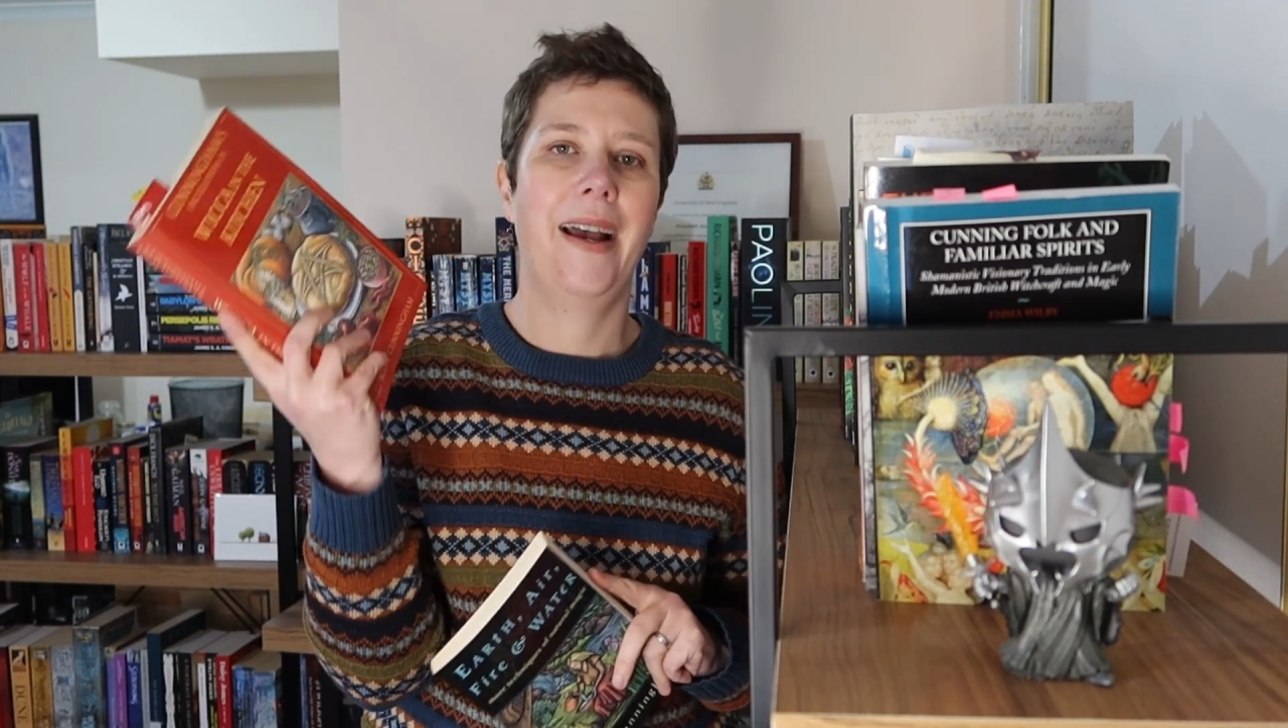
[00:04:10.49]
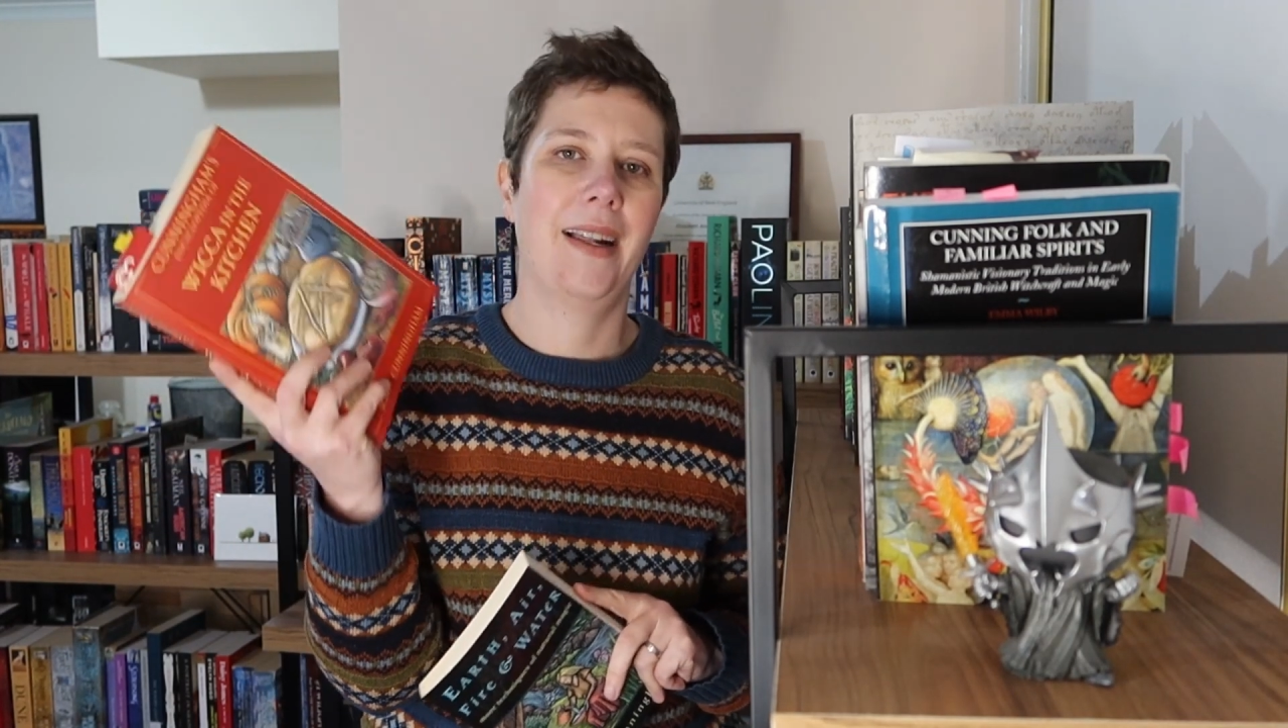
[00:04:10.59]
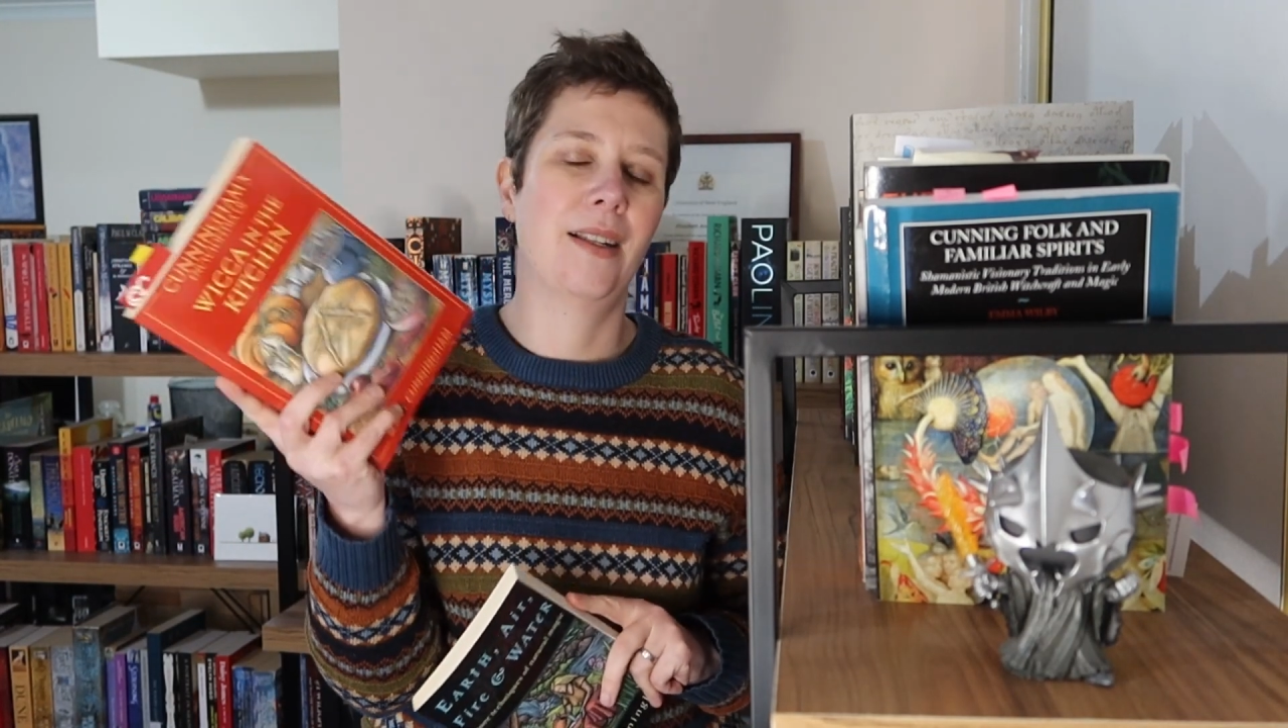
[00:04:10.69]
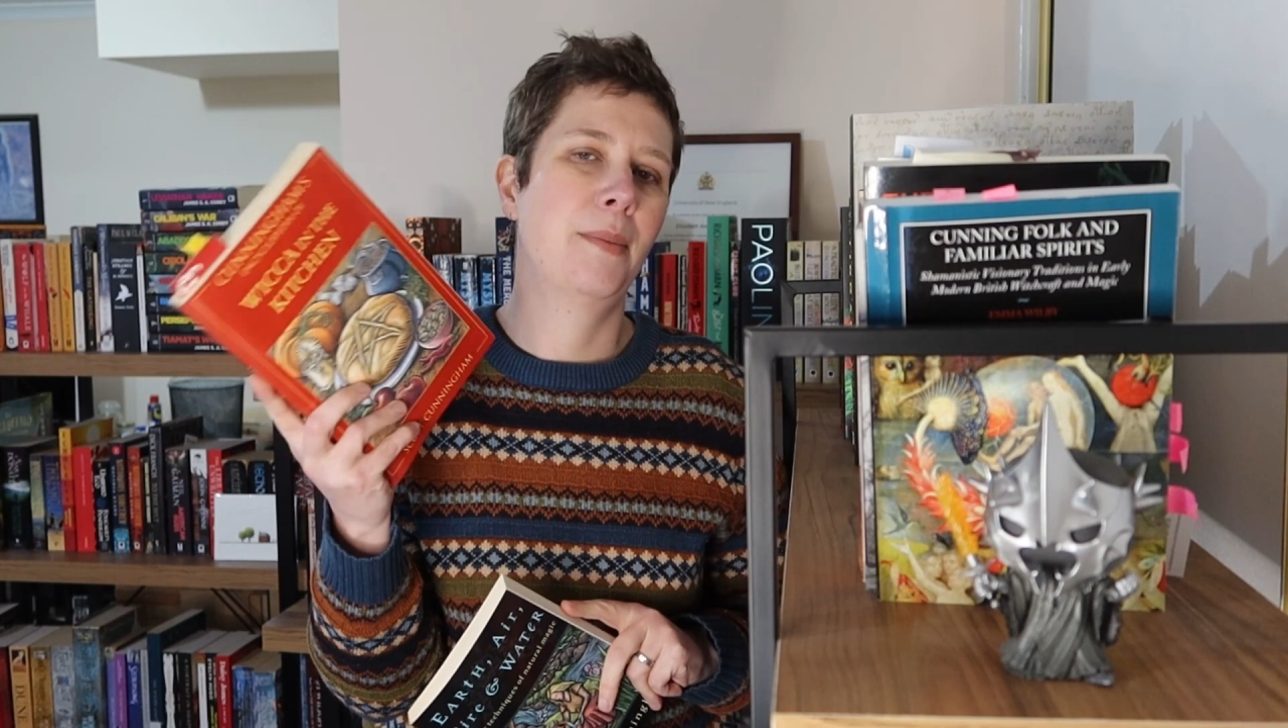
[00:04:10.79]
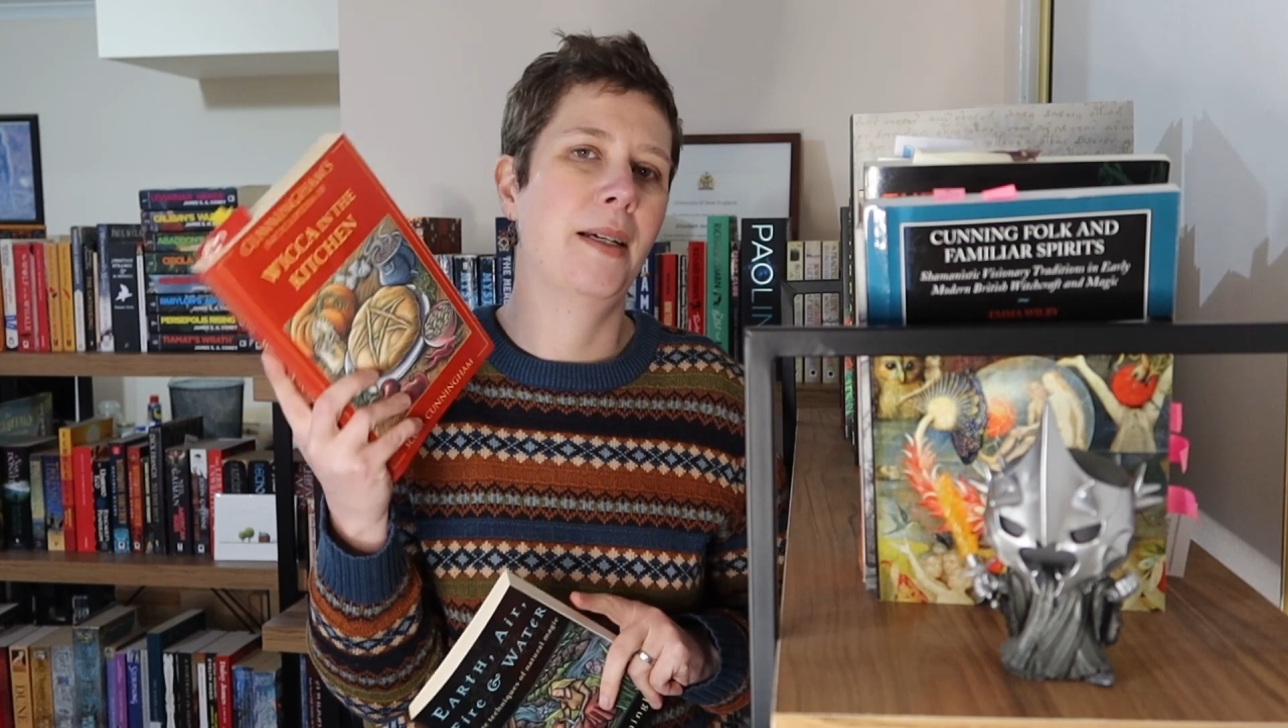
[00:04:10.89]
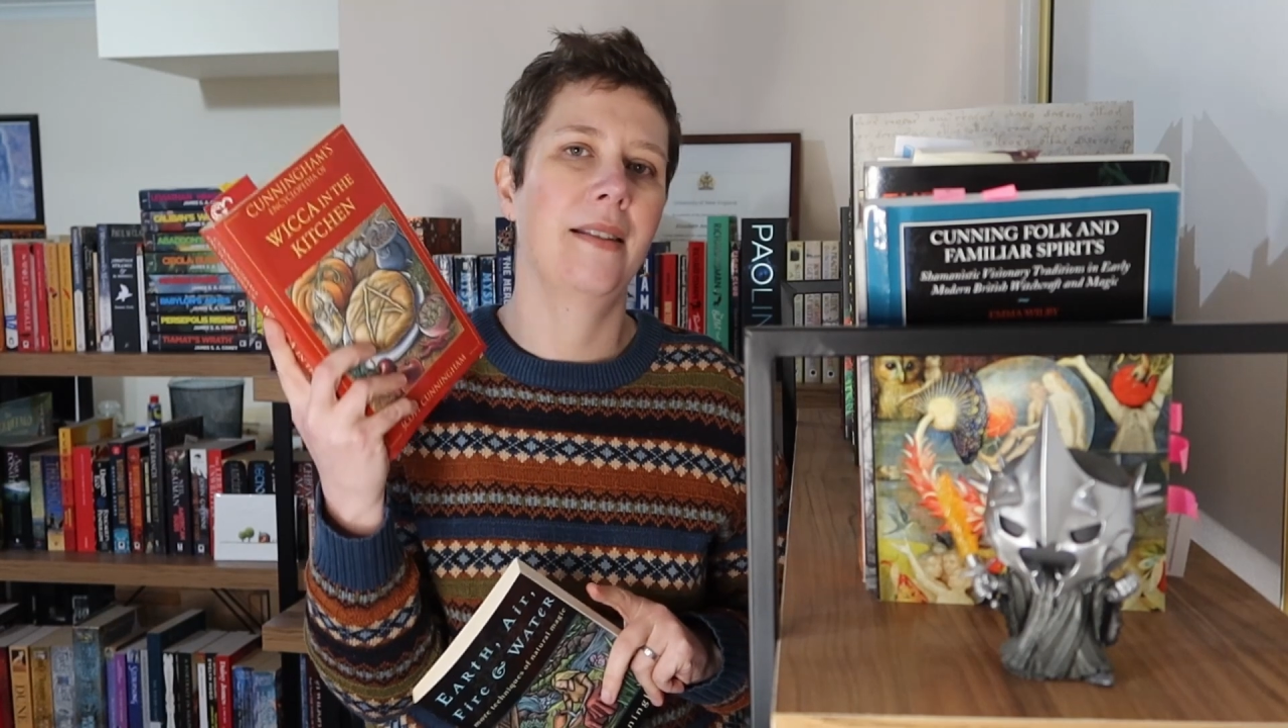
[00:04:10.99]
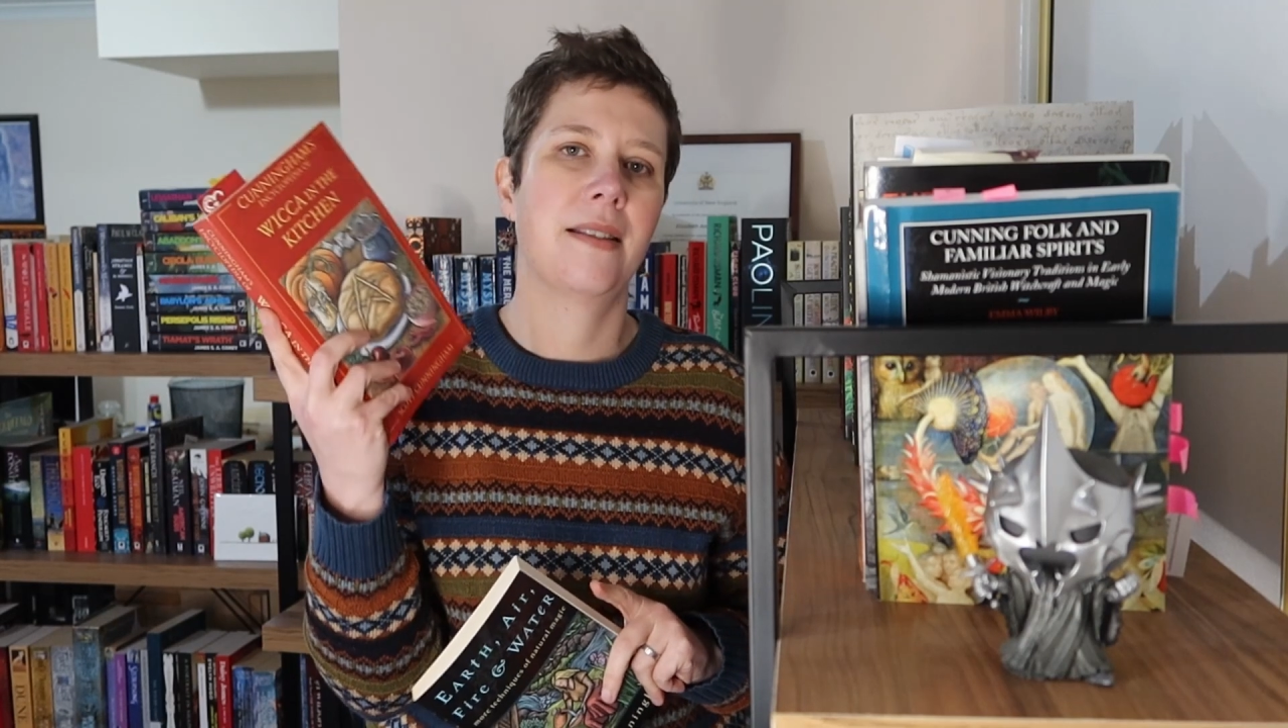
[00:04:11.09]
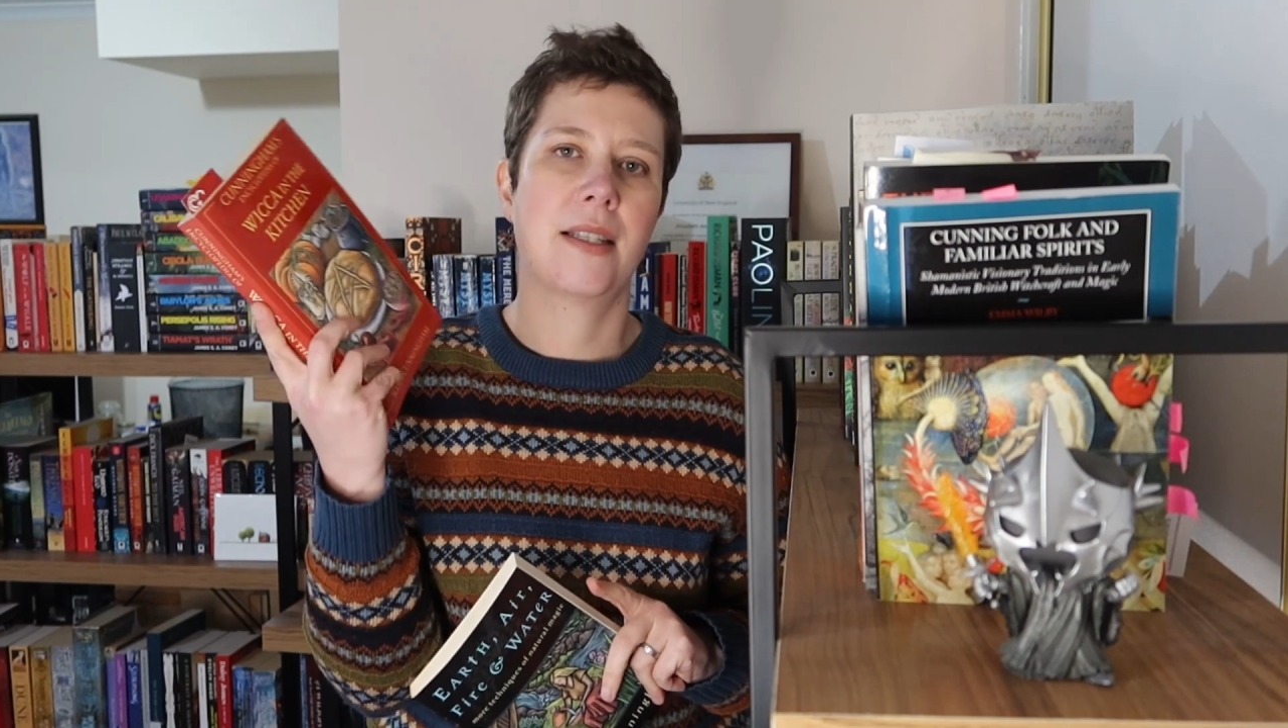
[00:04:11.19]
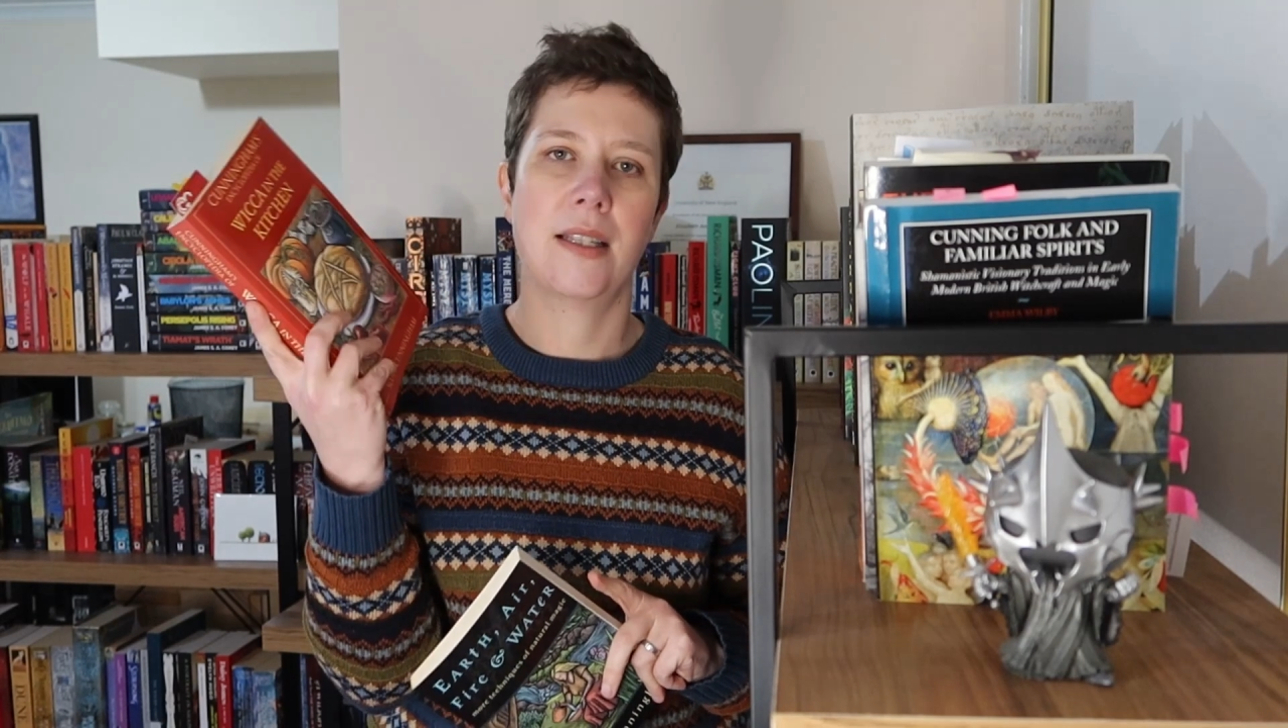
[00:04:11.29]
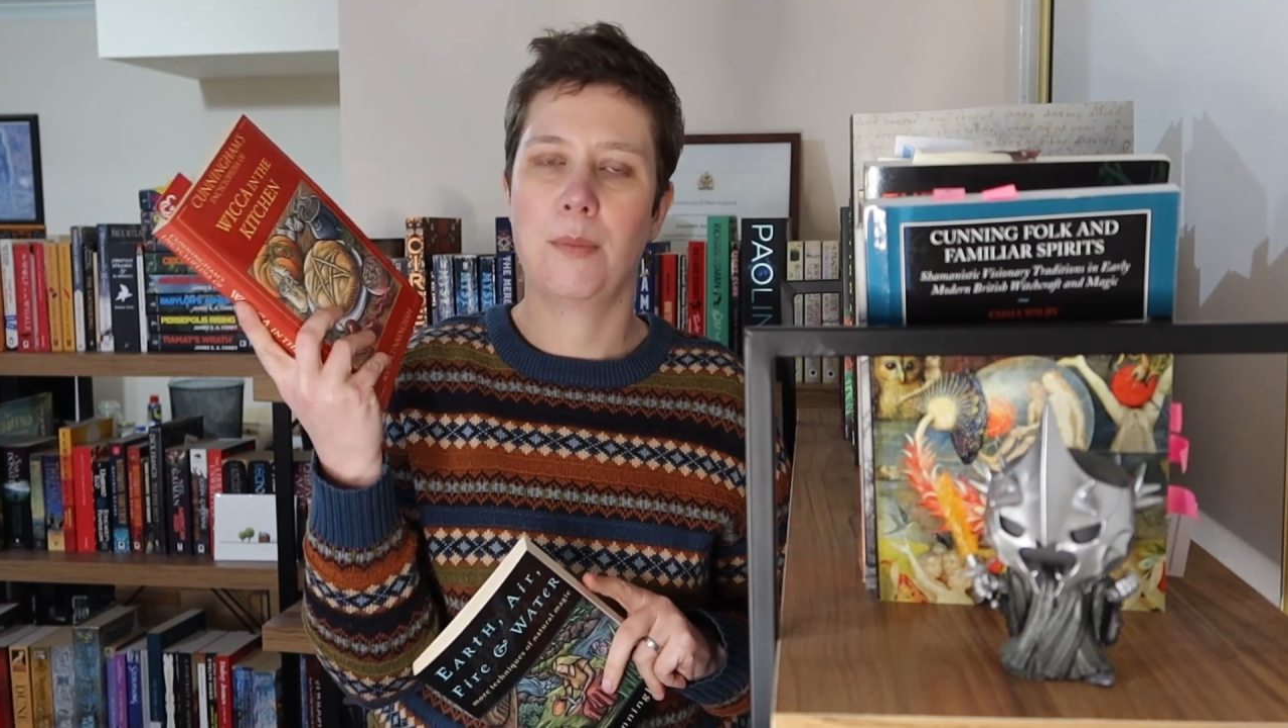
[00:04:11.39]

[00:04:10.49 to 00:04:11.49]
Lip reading: elements